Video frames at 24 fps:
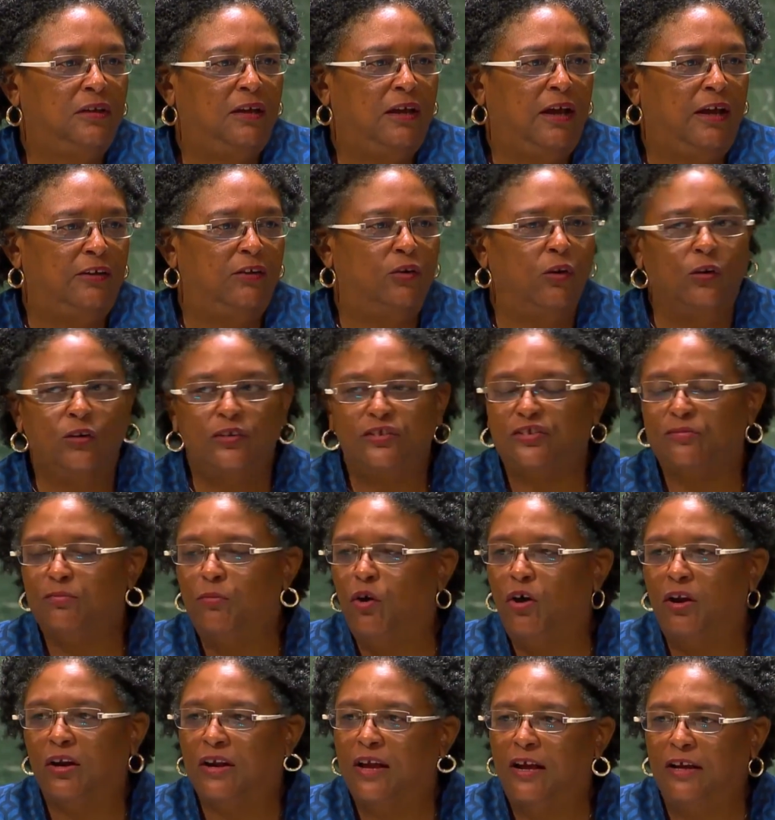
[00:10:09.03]
And those
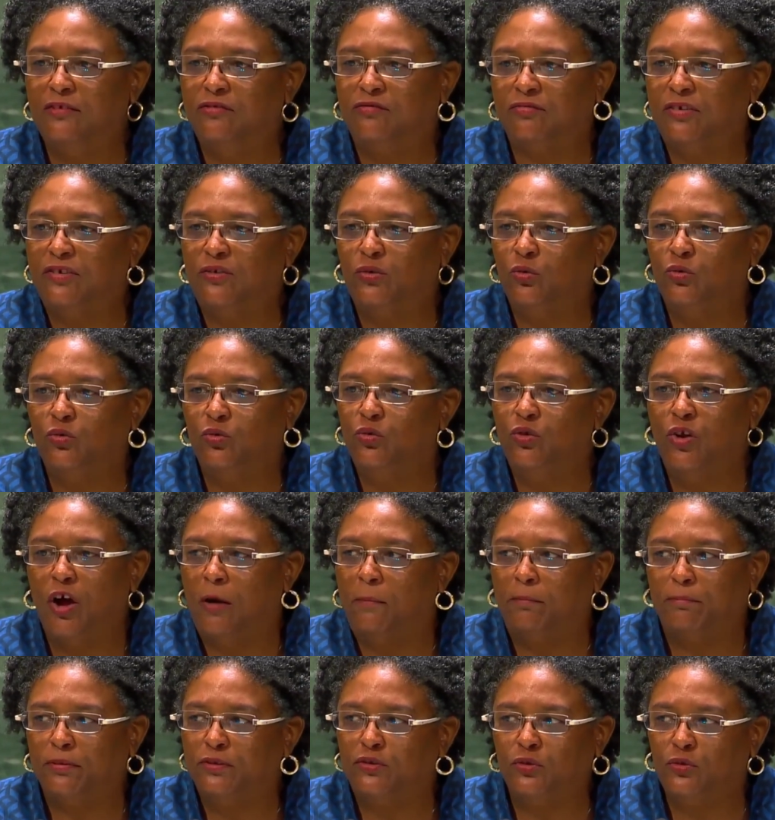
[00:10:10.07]
small countries who do
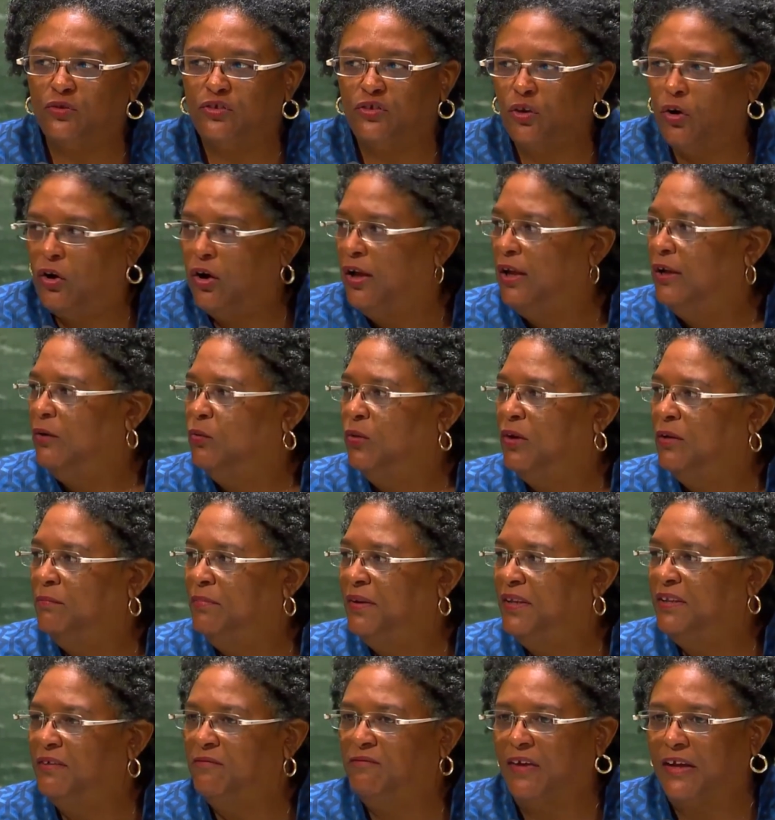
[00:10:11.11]
not produce oil will be
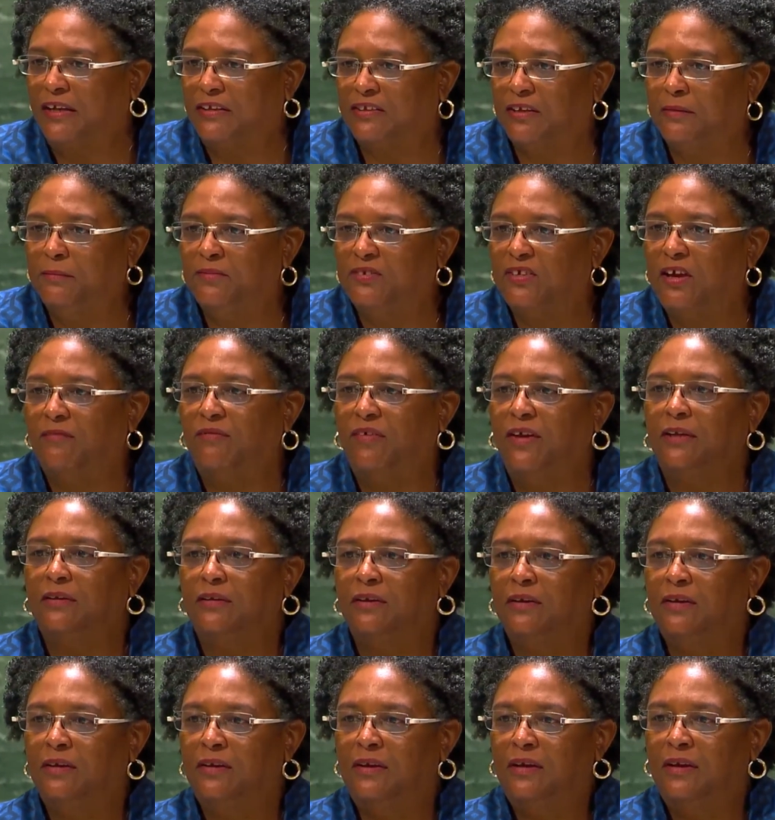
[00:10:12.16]
the victims of it,
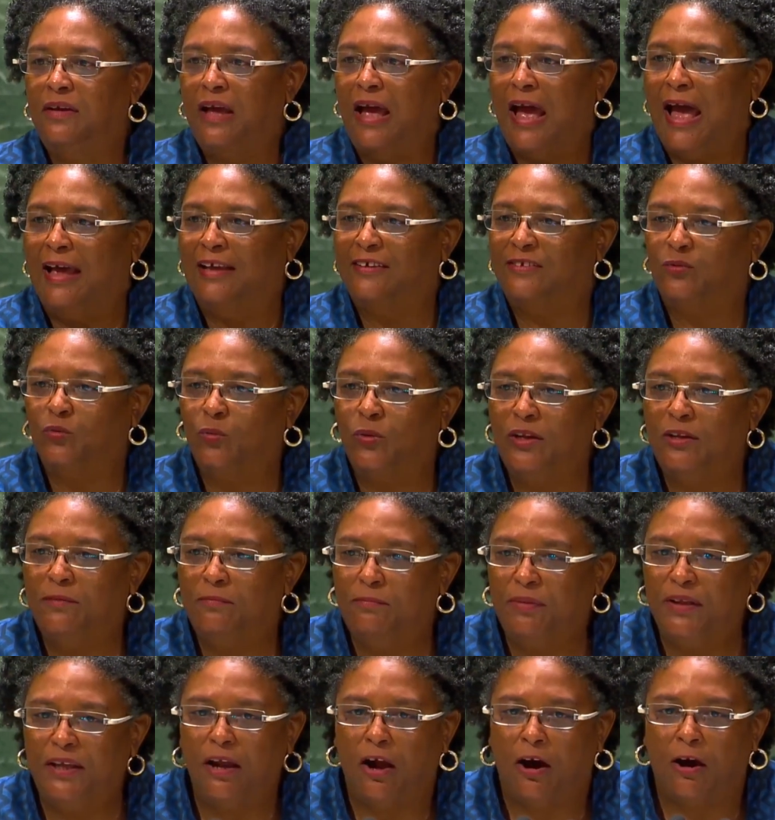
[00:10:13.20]
as will
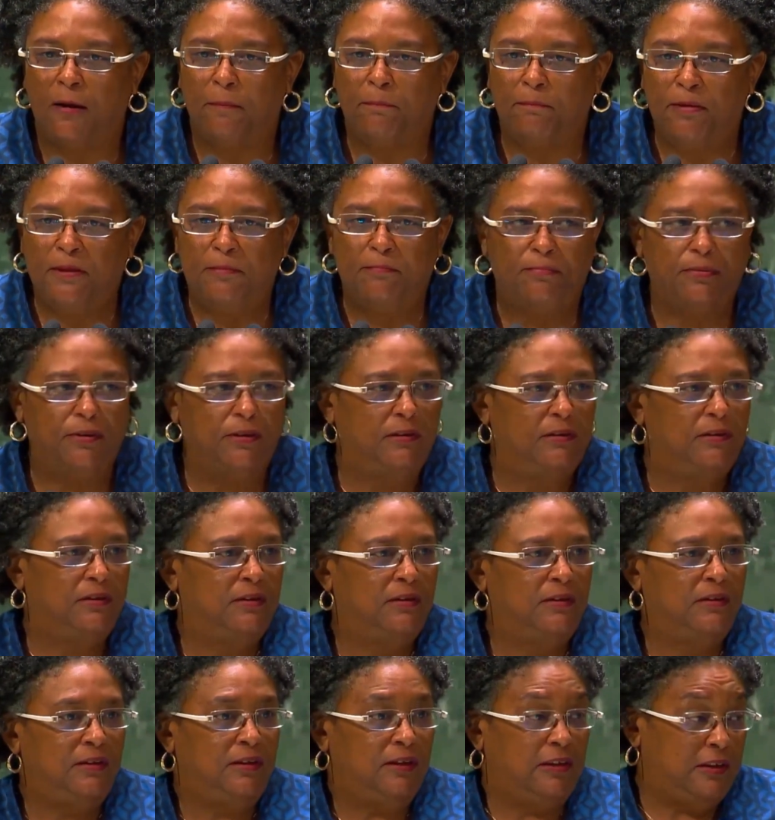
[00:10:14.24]
be our people,
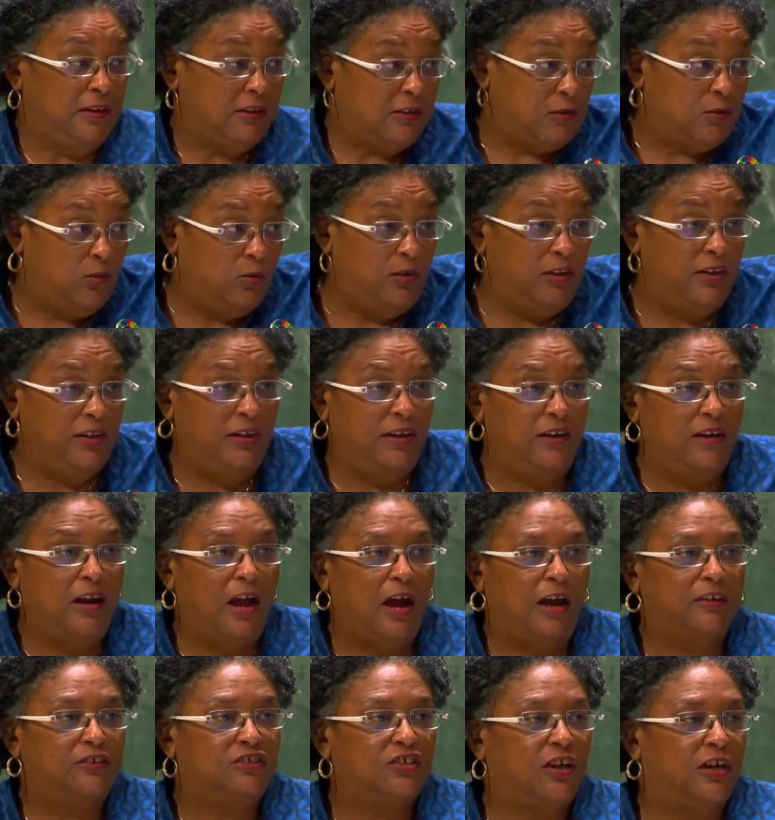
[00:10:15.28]
including in
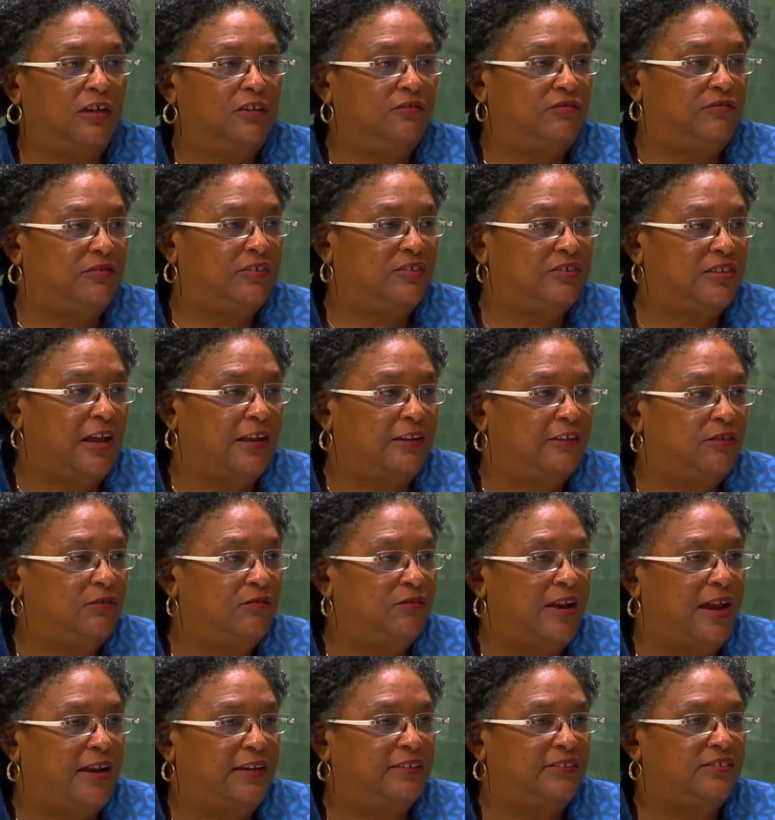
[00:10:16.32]
large countries like the
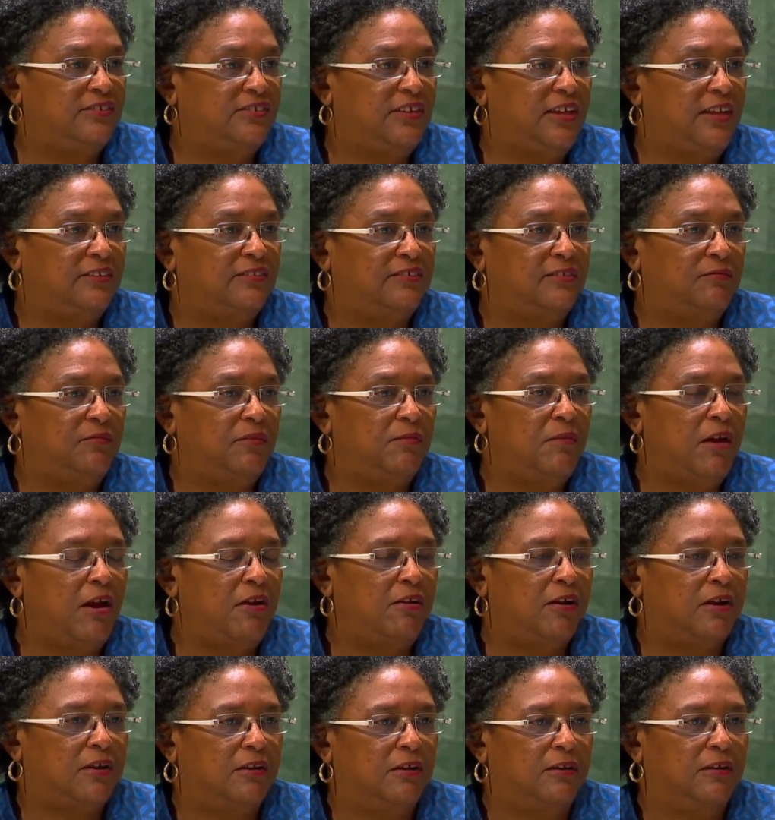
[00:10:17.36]
United States of
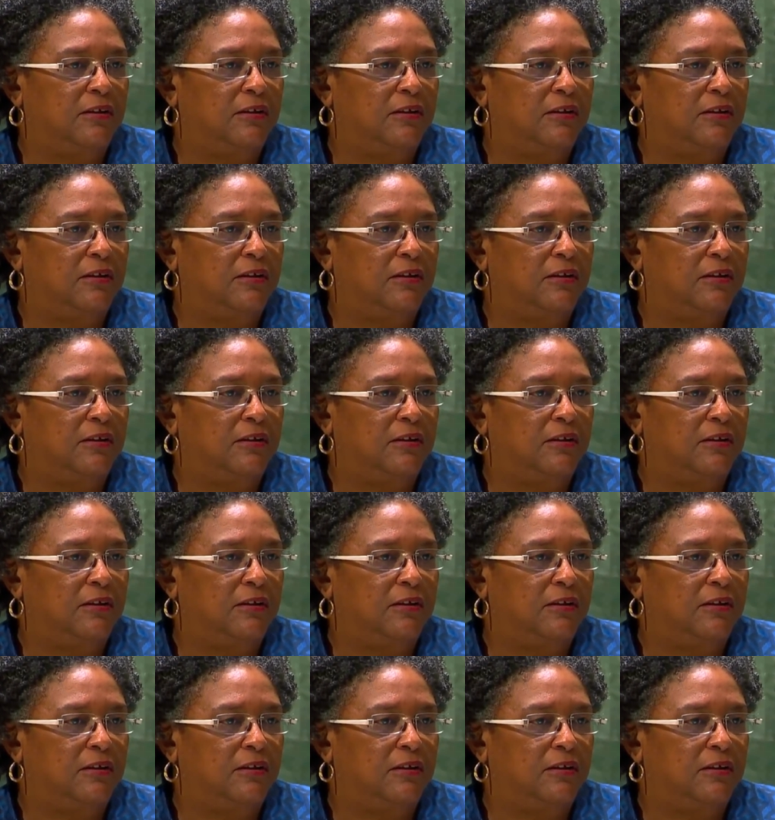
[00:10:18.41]
America.